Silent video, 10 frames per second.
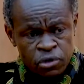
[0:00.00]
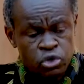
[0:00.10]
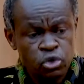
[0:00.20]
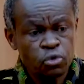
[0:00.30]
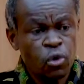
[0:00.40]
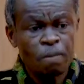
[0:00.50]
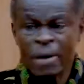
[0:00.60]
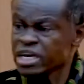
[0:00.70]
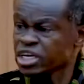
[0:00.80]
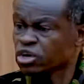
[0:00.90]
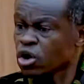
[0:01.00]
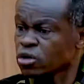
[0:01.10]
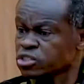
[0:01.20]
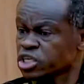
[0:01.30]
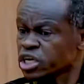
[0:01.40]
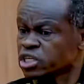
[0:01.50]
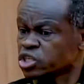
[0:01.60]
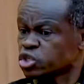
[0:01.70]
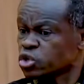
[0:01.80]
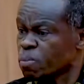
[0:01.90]
Your money goes
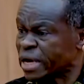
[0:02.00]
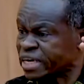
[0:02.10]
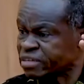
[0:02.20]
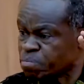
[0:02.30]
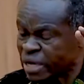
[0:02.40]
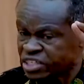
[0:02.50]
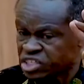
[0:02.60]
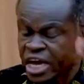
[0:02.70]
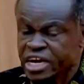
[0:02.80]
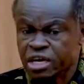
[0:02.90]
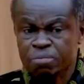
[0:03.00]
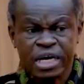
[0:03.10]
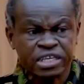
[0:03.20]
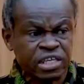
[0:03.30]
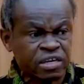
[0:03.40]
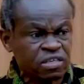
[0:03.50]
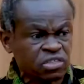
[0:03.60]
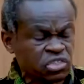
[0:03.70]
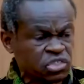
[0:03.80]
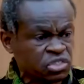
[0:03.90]
into maintaining
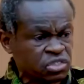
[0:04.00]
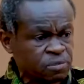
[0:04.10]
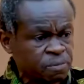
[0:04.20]
militaries,